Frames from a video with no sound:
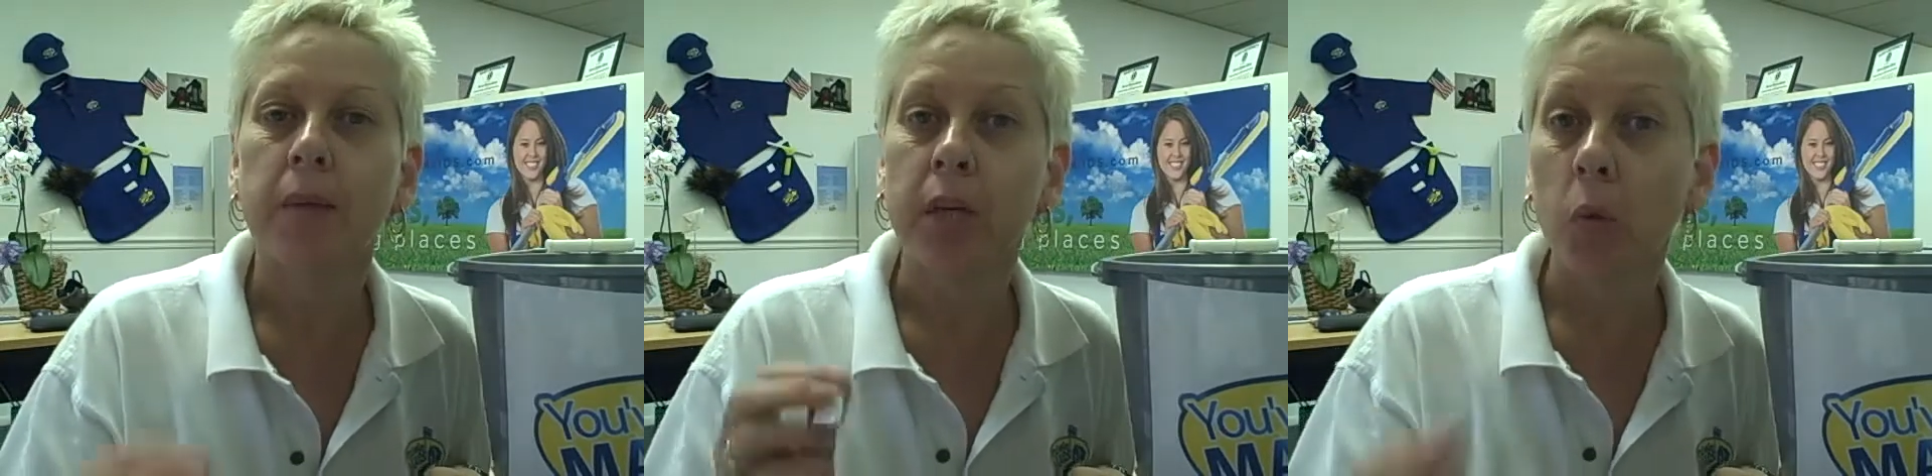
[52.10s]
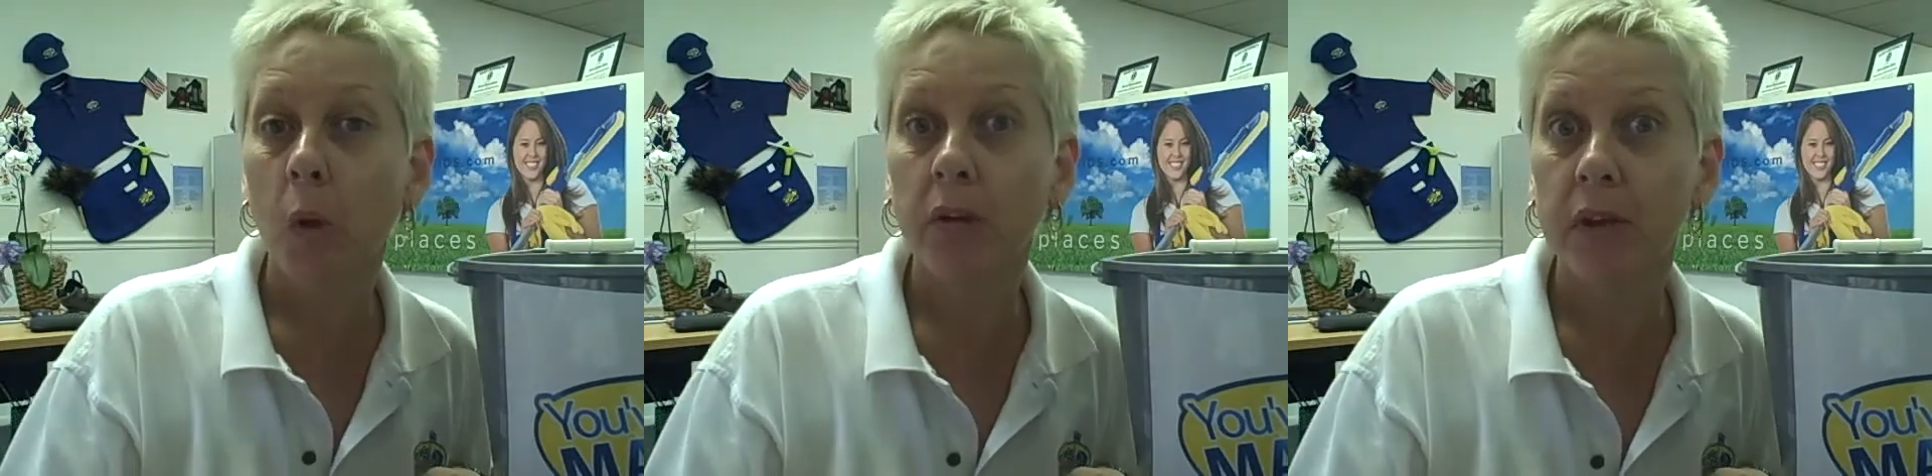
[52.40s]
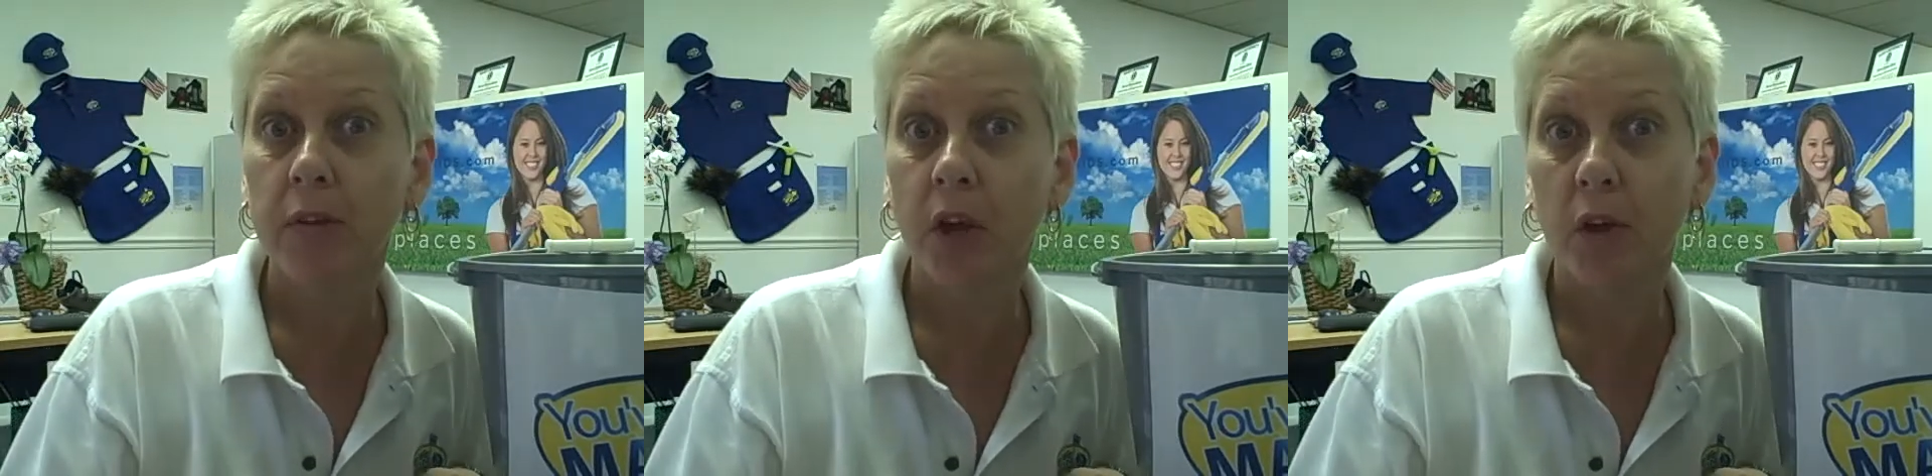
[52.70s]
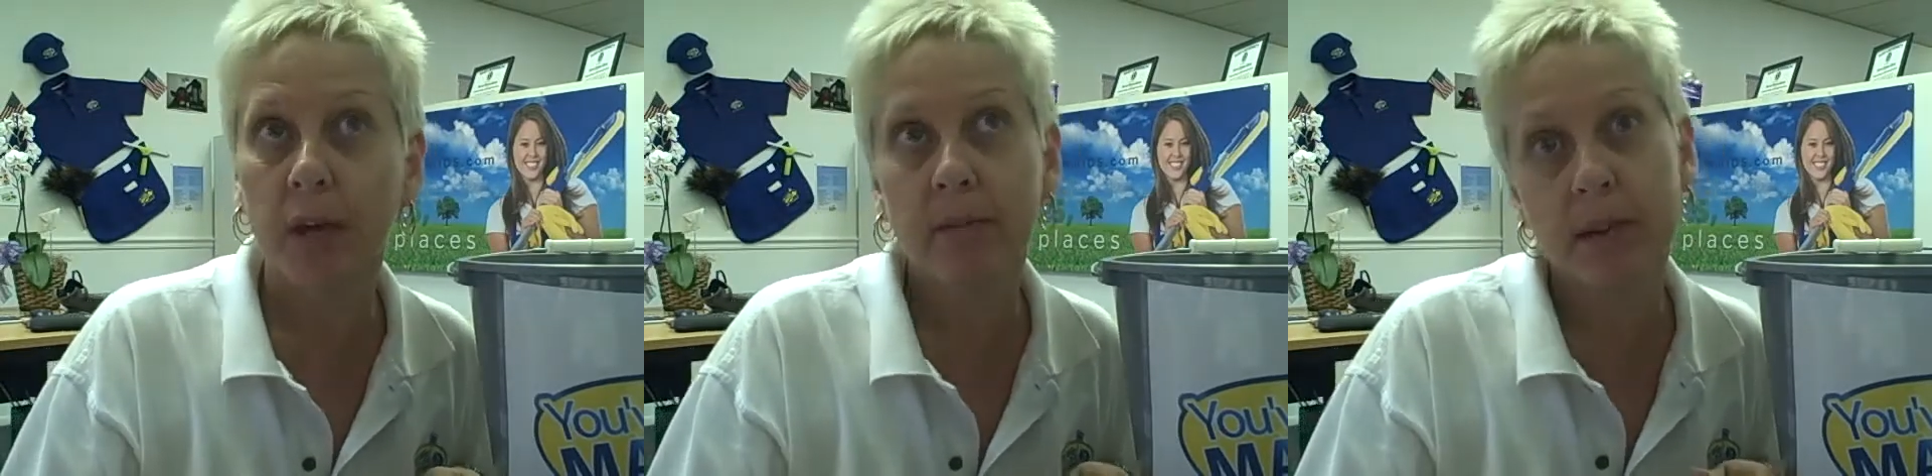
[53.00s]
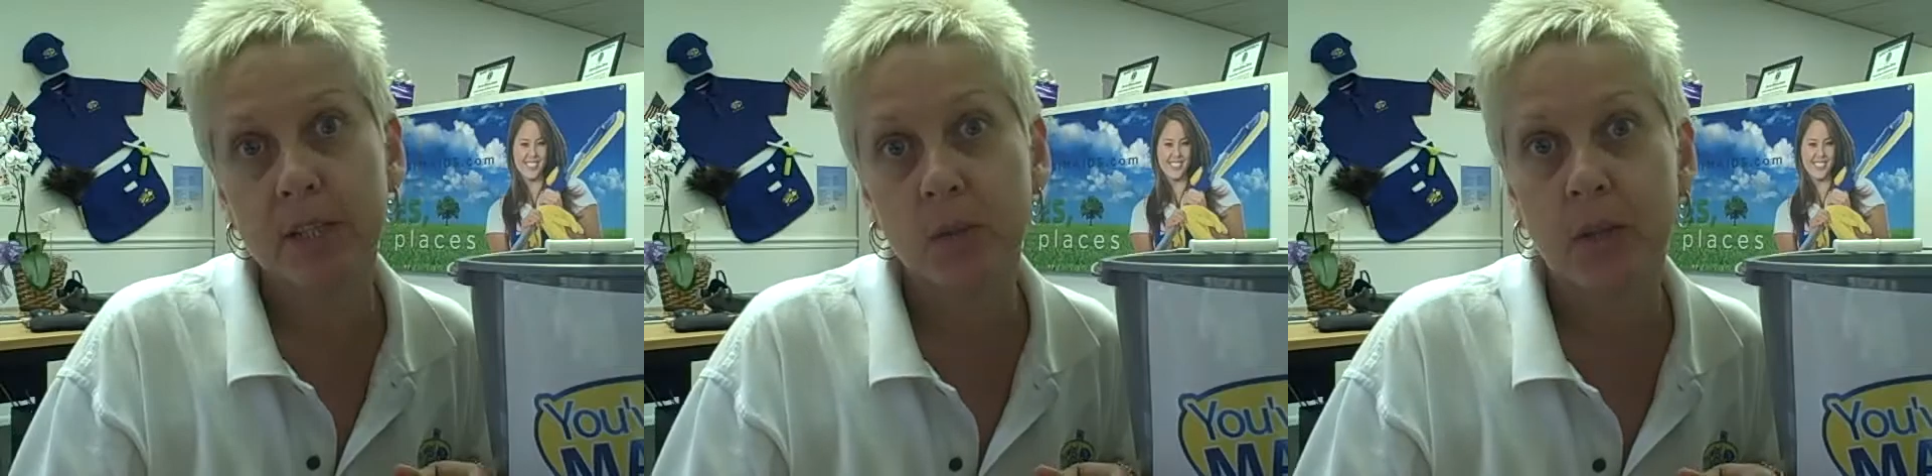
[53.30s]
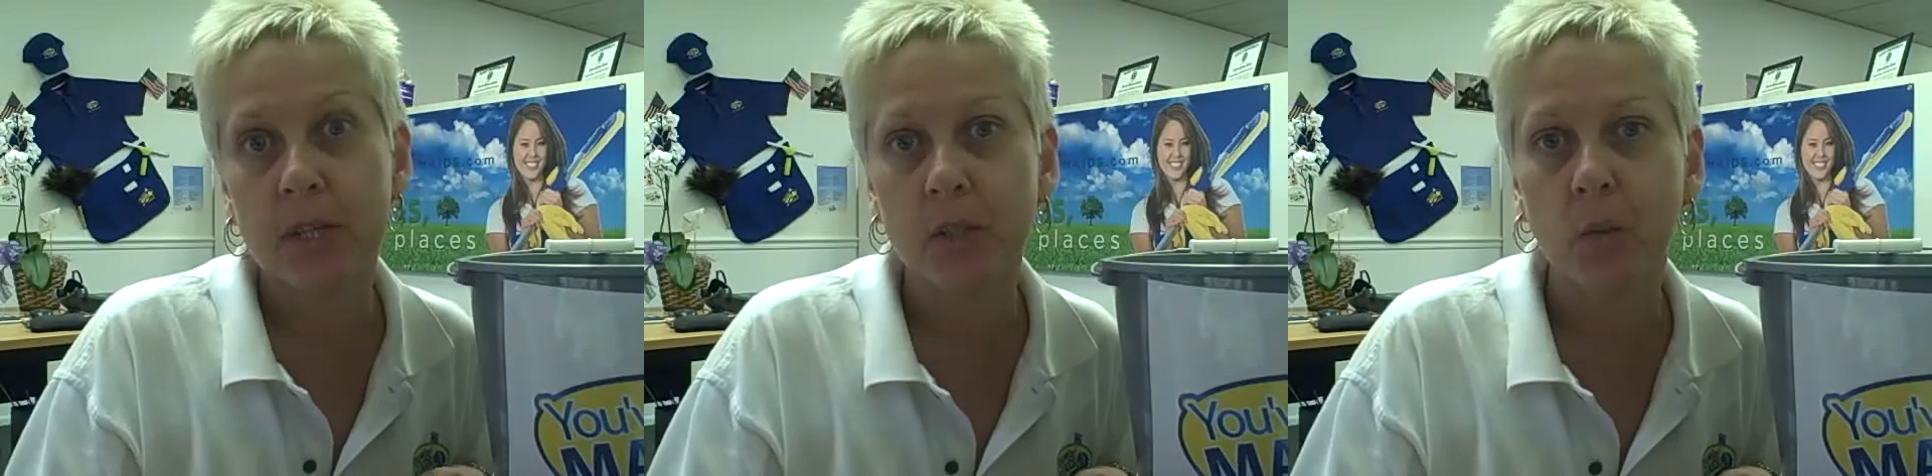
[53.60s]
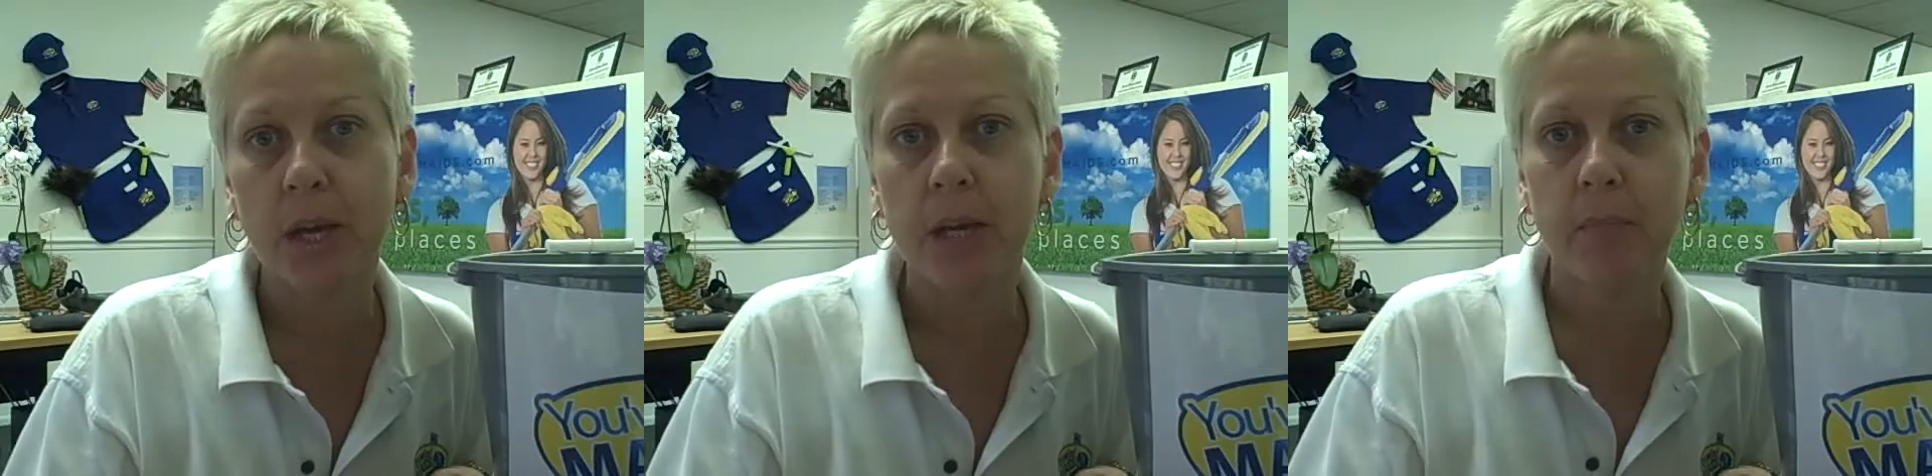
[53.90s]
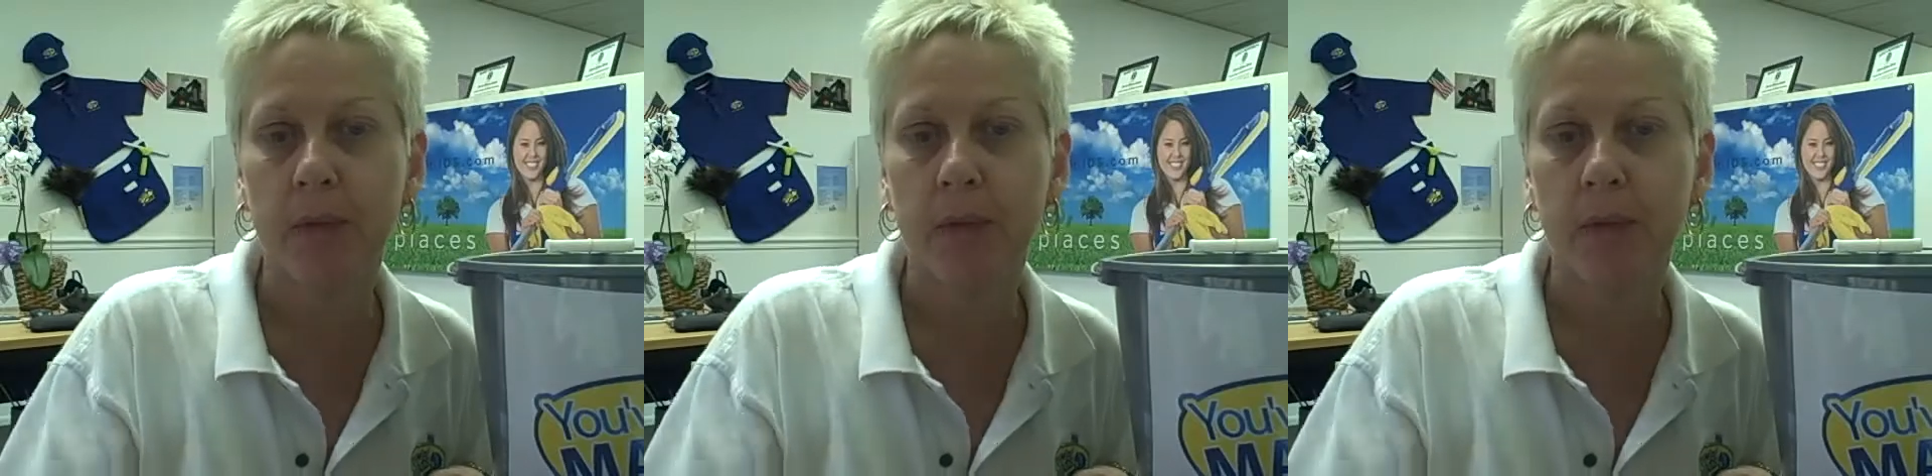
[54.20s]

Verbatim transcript: But don't worry if you don't get around to it this week,